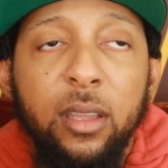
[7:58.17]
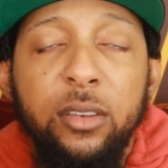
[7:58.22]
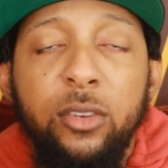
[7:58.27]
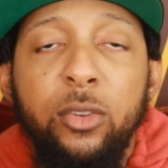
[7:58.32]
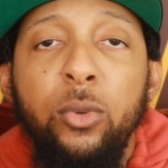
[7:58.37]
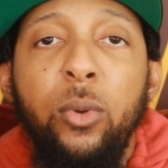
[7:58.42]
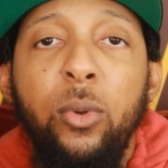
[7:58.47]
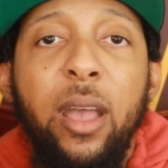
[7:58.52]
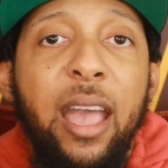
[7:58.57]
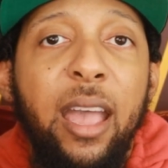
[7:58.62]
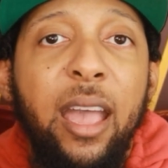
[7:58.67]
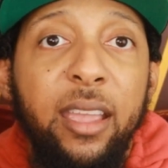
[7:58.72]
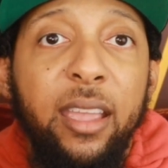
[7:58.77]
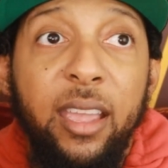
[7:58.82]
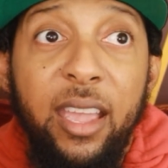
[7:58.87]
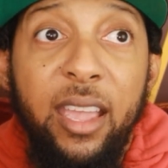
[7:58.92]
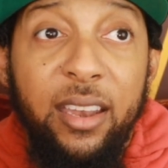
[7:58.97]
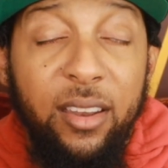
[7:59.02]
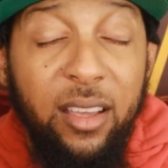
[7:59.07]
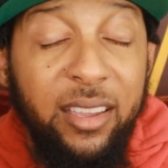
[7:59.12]
to ha-
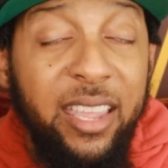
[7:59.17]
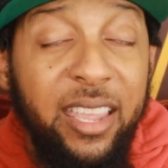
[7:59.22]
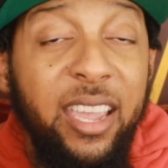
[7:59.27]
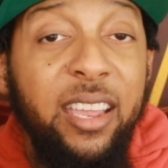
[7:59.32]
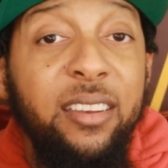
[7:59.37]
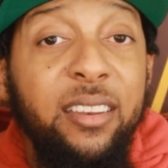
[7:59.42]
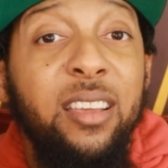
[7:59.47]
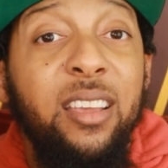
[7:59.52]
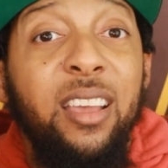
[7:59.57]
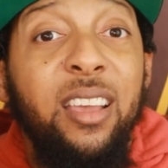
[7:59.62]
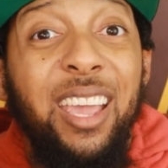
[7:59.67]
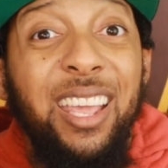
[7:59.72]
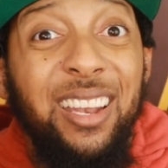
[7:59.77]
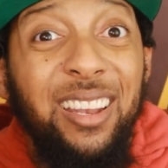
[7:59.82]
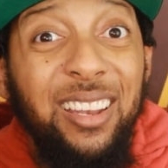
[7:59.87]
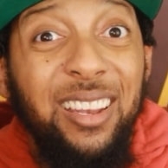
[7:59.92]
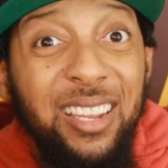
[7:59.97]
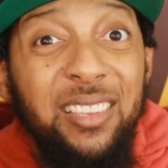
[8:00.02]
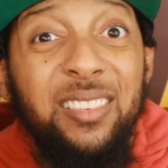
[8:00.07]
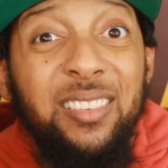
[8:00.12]
and again
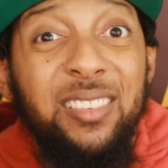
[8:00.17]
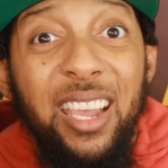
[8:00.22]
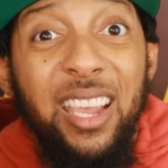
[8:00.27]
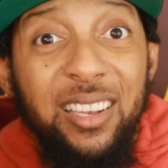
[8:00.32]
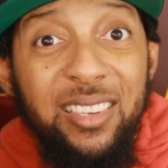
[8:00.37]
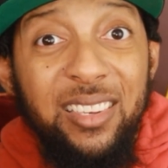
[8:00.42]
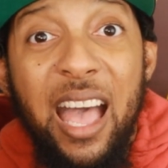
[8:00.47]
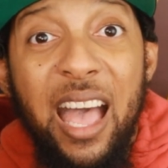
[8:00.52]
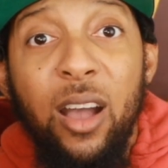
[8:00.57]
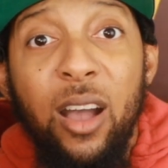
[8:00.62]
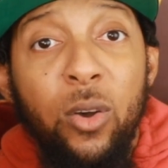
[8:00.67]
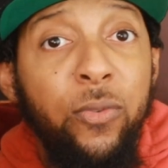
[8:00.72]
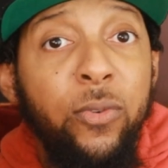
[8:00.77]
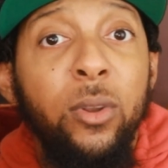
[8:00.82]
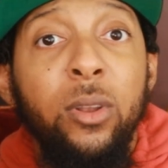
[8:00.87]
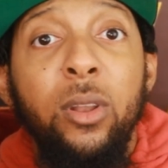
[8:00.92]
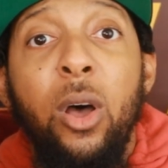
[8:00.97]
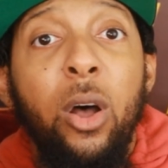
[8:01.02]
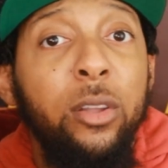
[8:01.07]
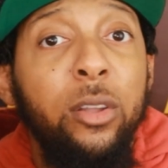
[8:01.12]
at least a tackle
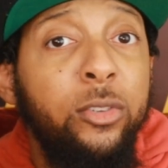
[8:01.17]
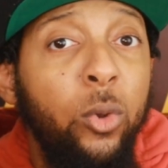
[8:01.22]
for loss